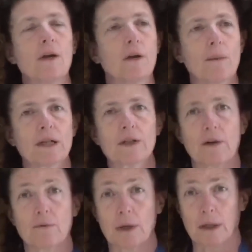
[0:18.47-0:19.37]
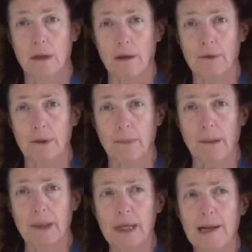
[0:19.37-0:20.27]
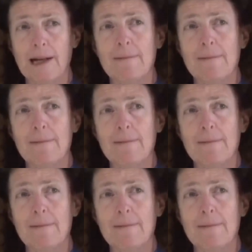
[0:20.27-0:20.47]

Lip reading: you know, my son really loved the puppet